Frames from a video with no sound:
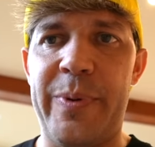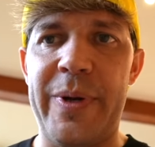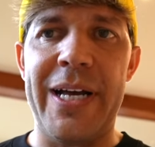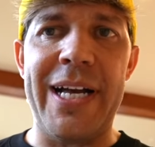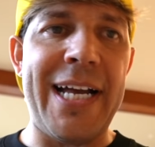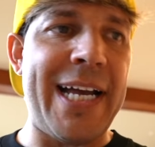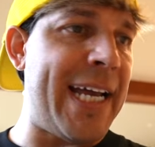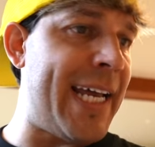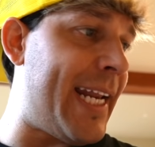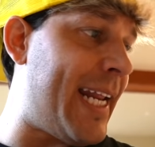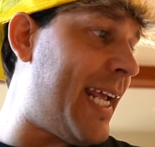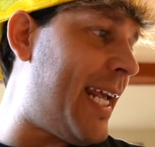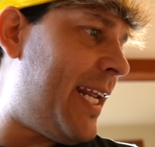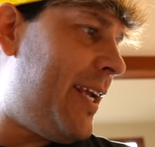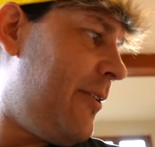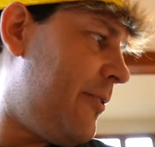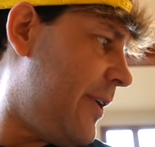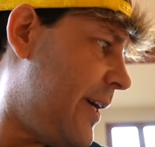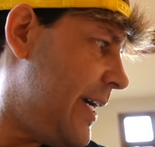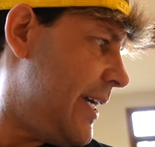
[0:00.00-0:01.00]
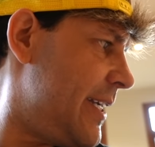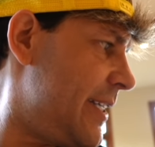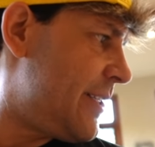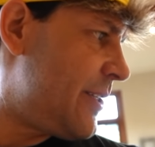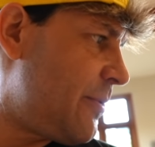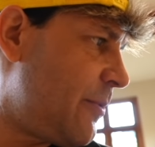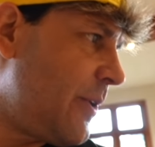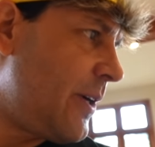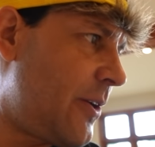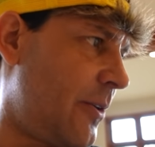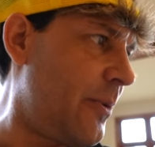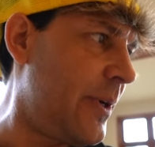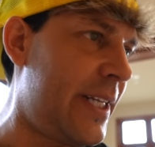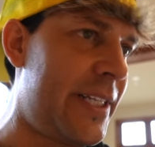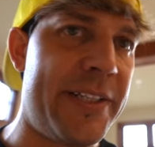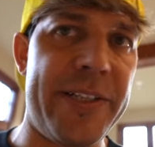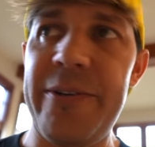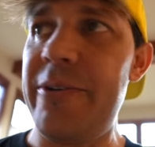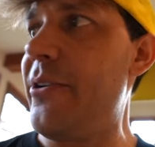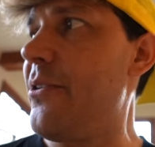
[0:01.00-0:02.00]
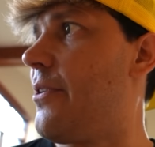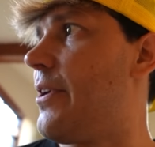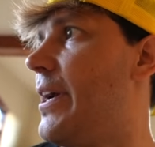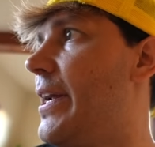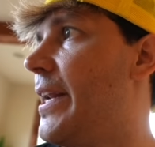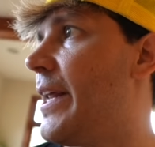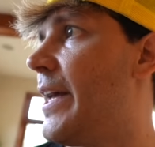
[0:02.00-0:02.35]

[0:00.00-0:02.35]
But anyways, what are we doing right